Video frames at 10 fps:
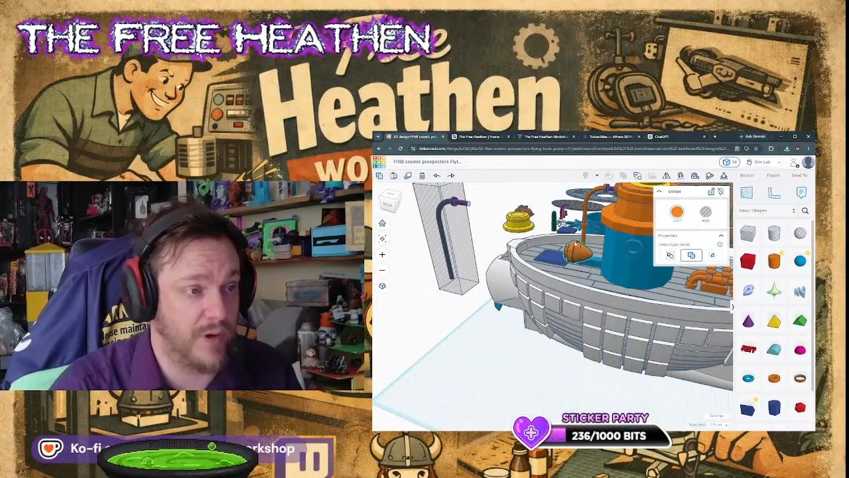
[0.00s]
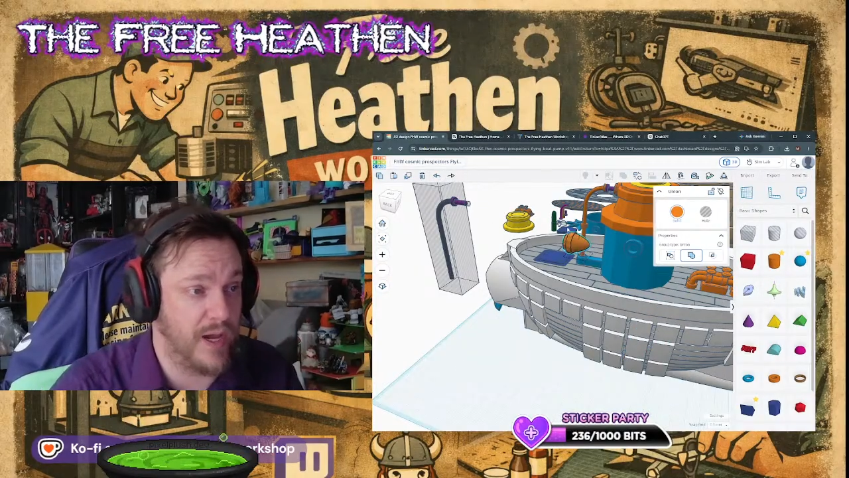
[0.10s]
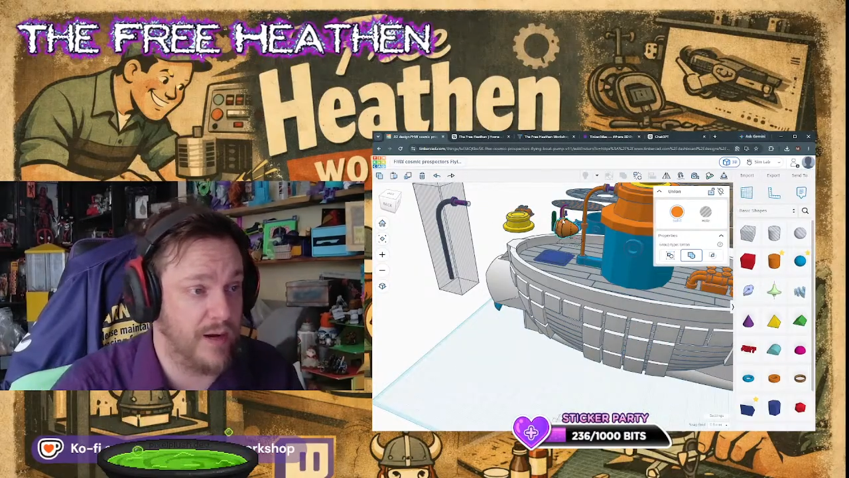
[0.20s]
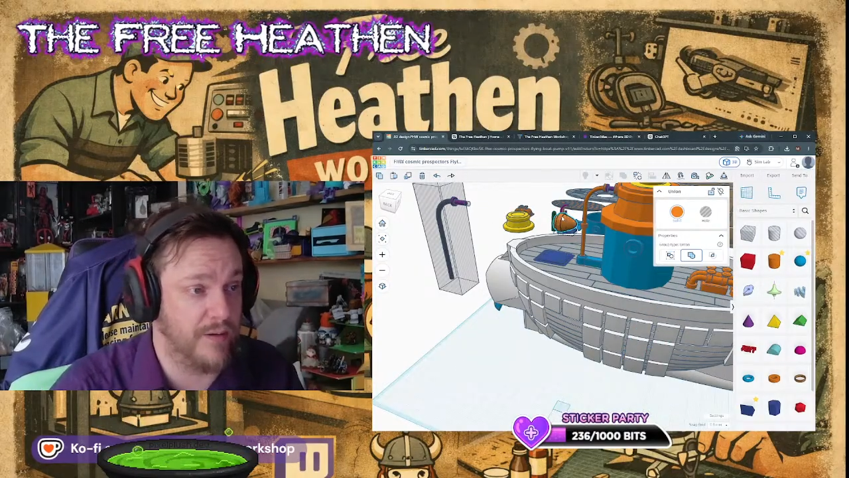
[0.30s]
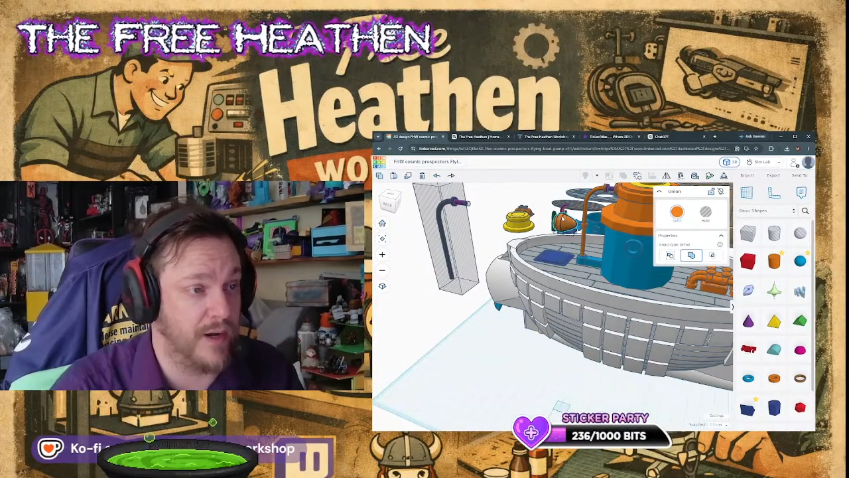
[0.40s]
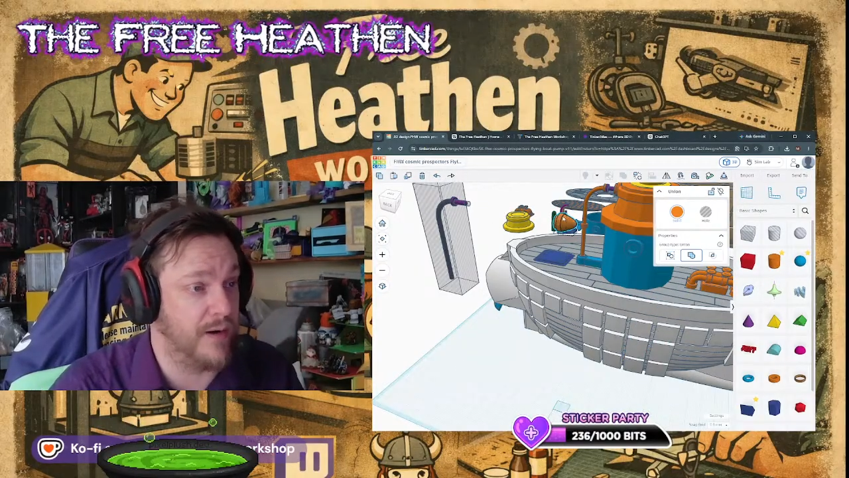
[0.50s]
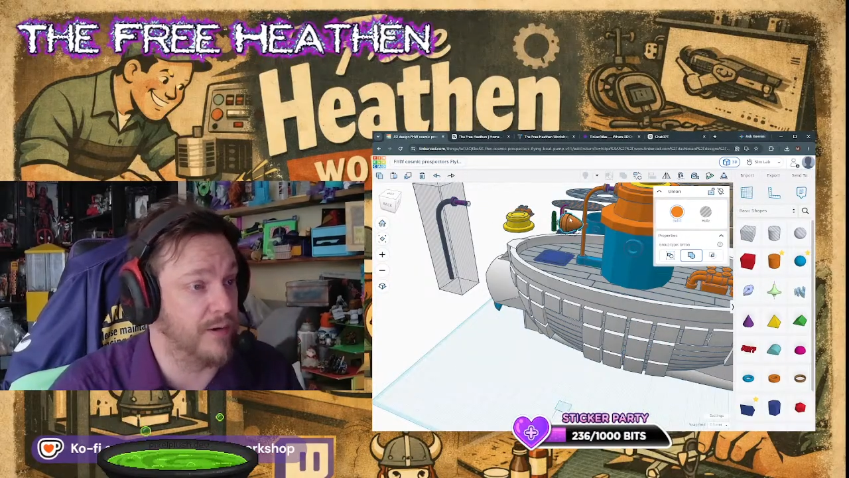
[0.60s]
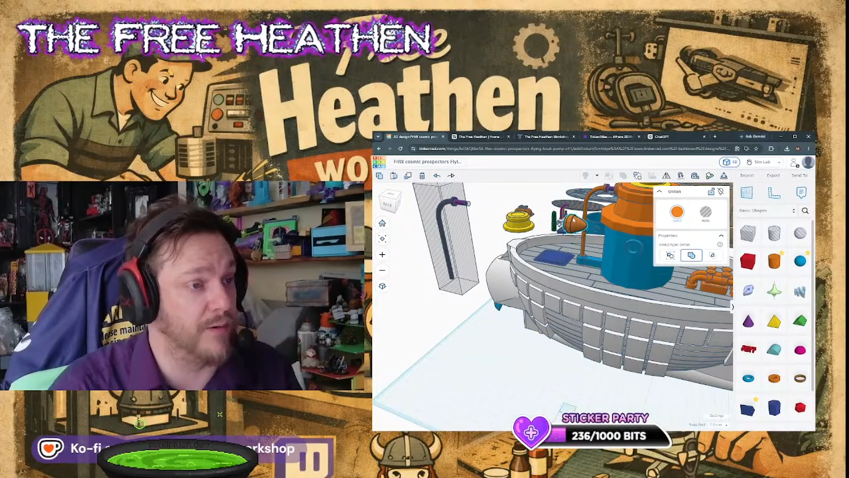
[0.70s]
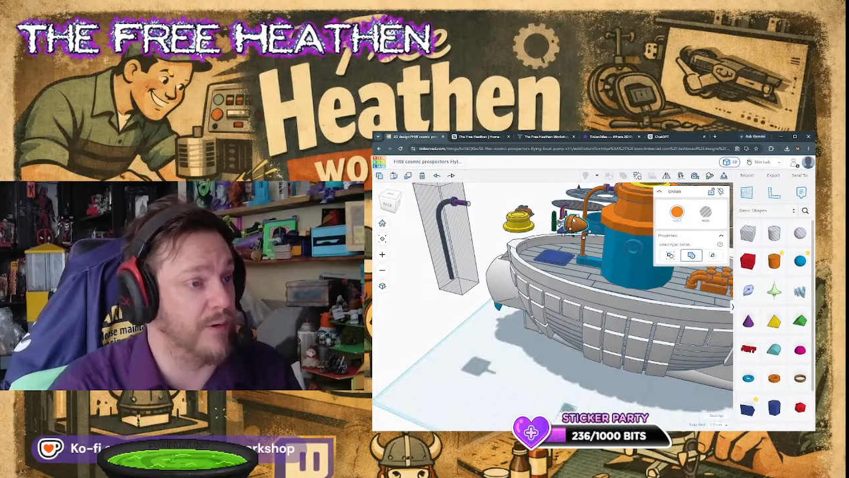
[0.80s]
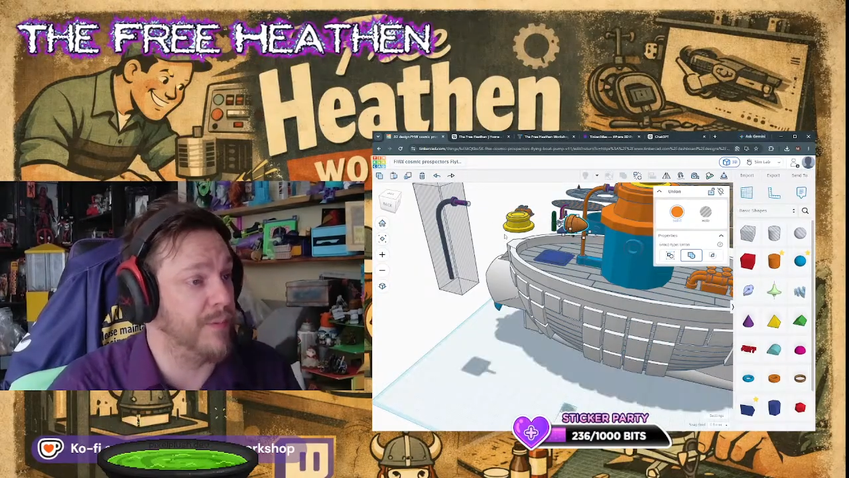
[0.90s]
I don't know how we're
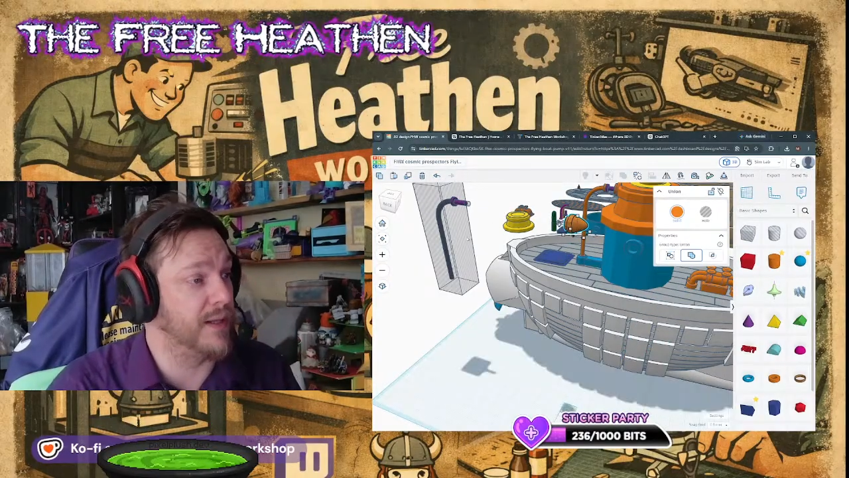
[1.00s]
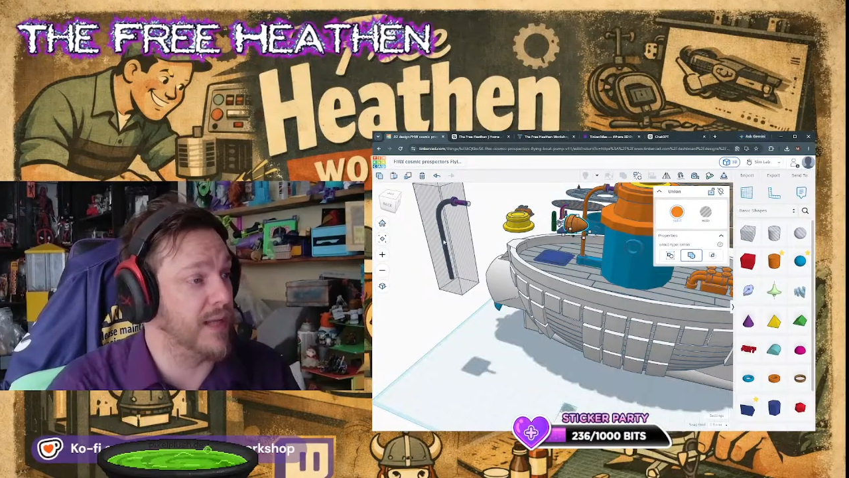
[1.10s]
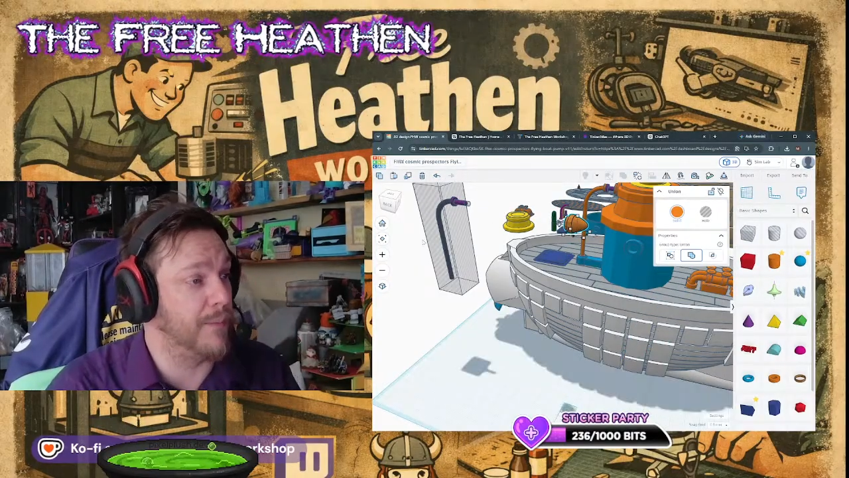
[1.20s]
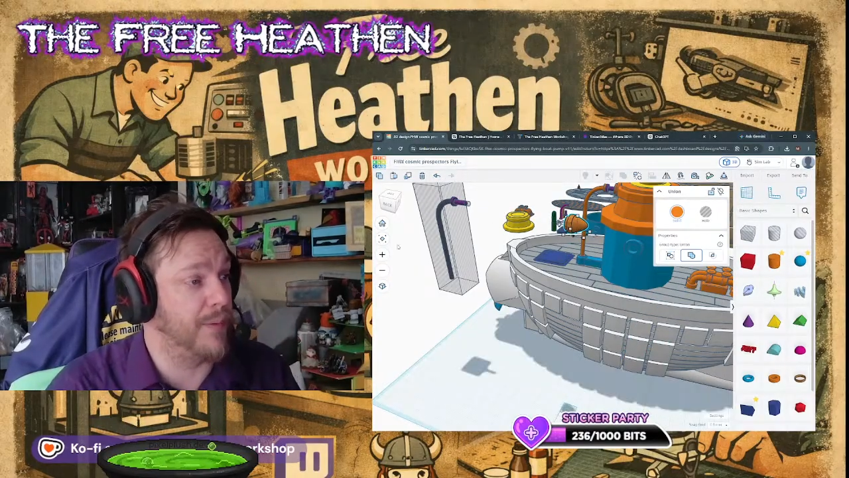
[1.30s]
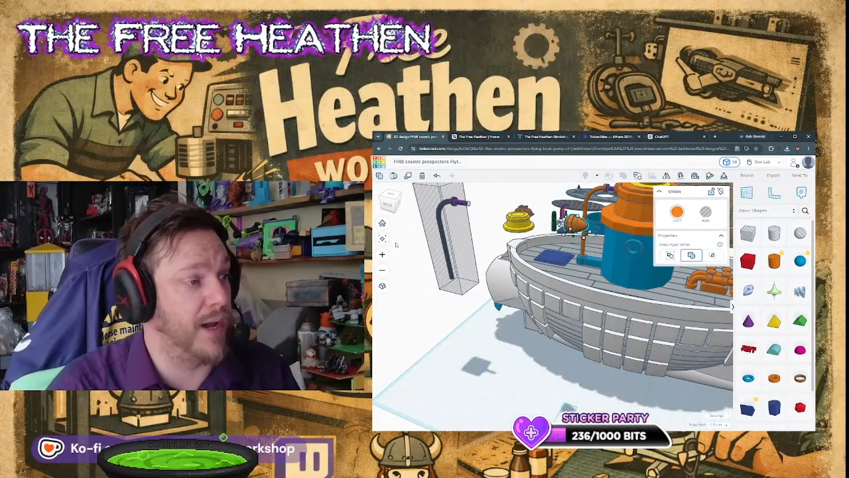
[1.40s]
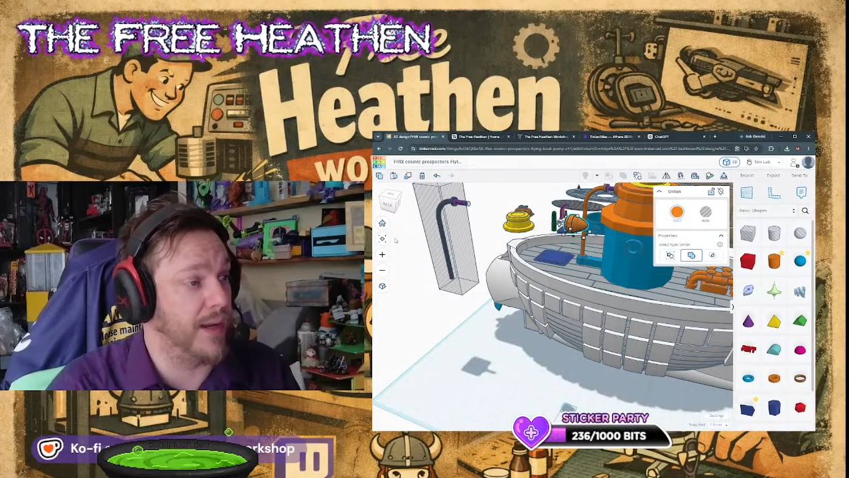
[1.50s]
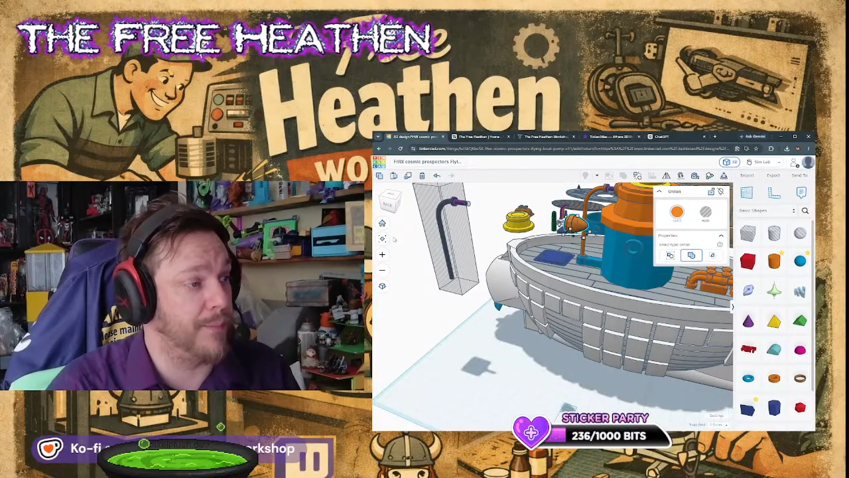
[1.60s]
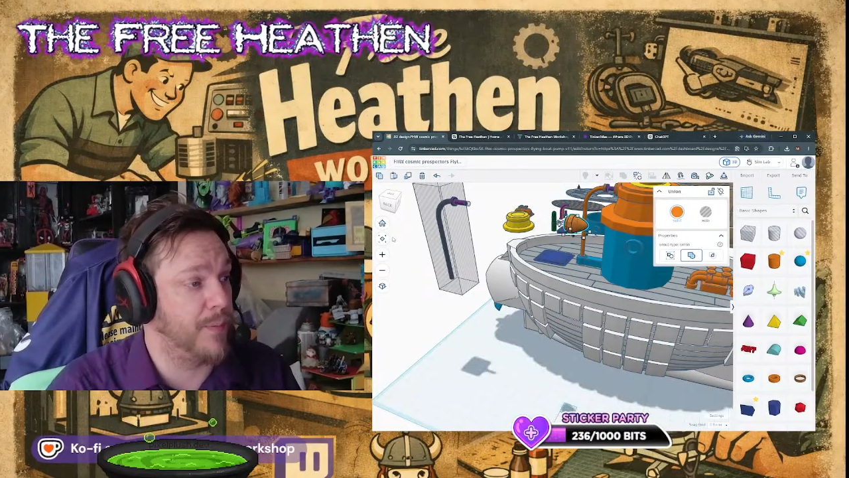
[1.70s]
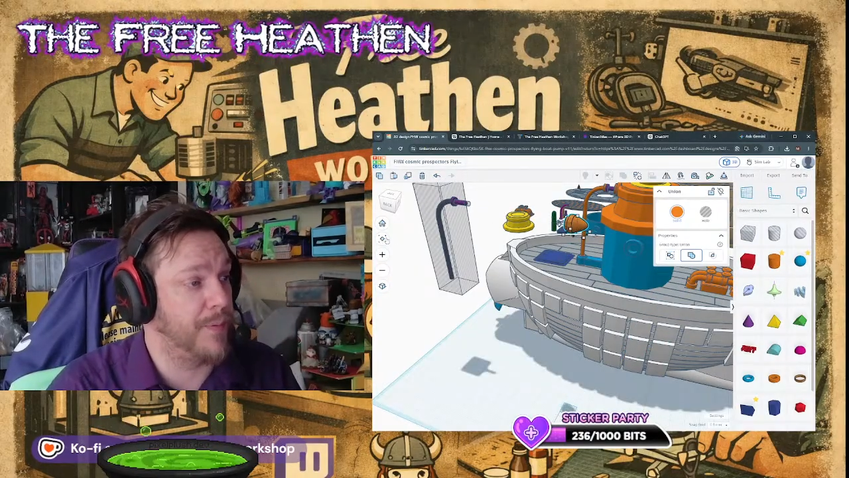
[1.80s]
going to remake that pipe,